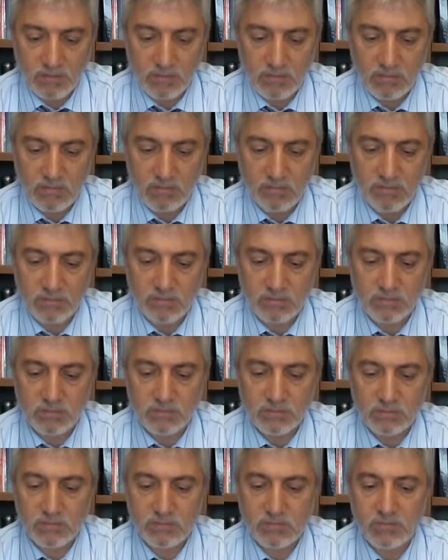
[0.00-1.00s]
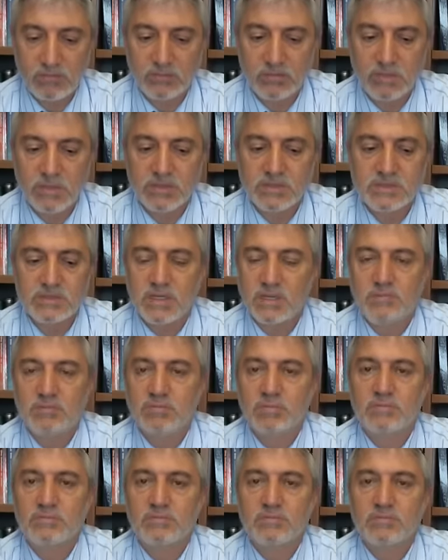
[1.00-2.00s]

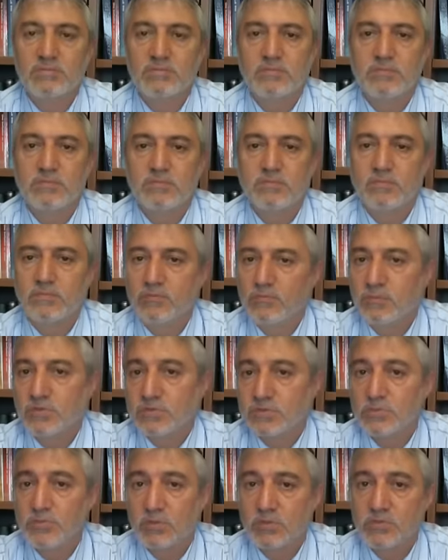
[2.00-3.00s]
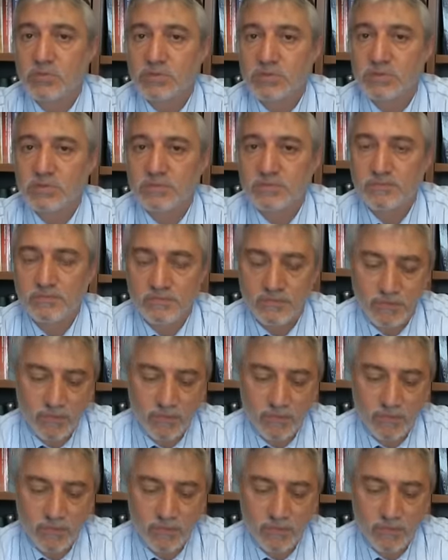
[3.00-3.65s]
Non-stop. What's the purpose?